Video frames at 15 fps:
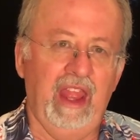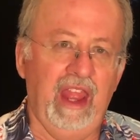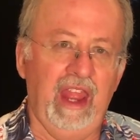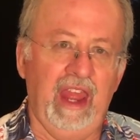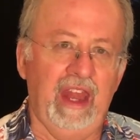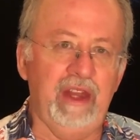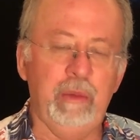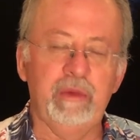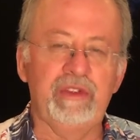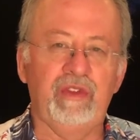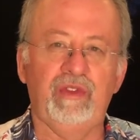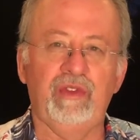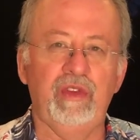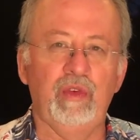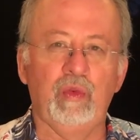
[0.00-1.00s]
And he was
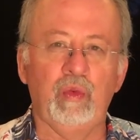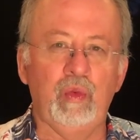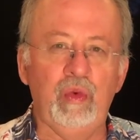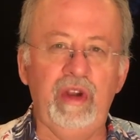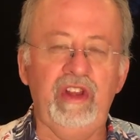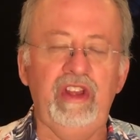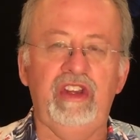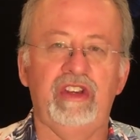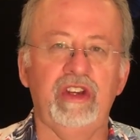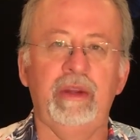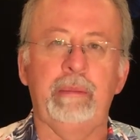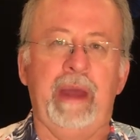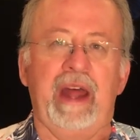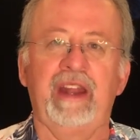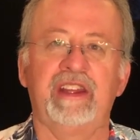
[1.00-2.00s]
really good
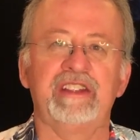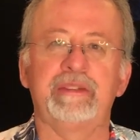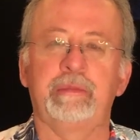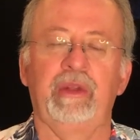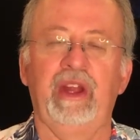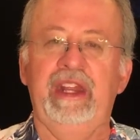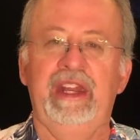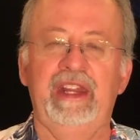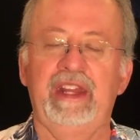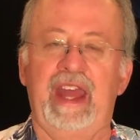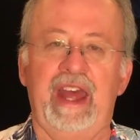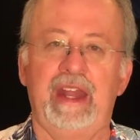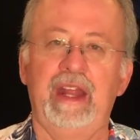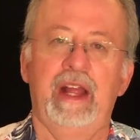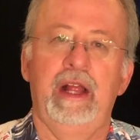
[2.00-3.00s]
about explaining that.